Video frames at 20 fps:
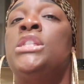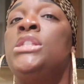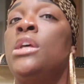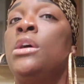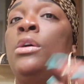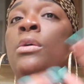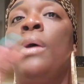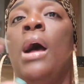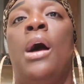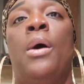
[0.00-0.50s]

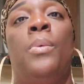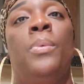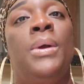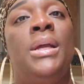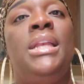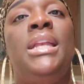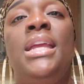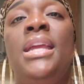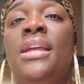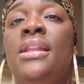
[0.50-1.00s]
So I
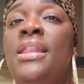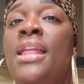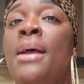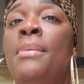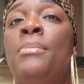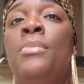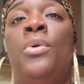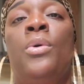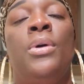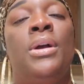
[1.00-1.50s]
went in
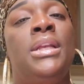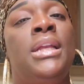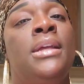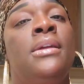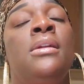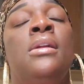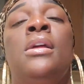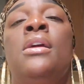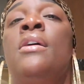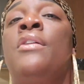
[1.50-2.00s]
that
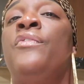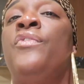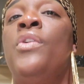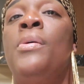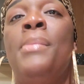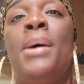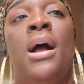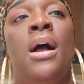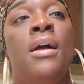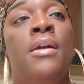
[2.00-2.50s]
morning
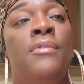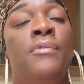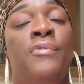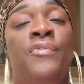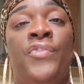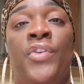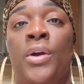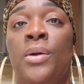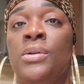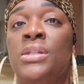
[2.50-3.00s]
for my
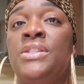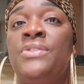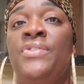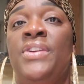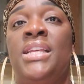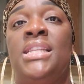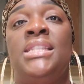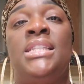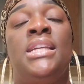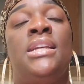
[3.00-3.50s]
first
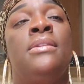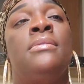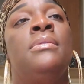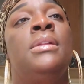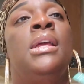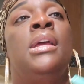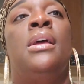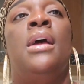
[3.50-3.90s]
visit.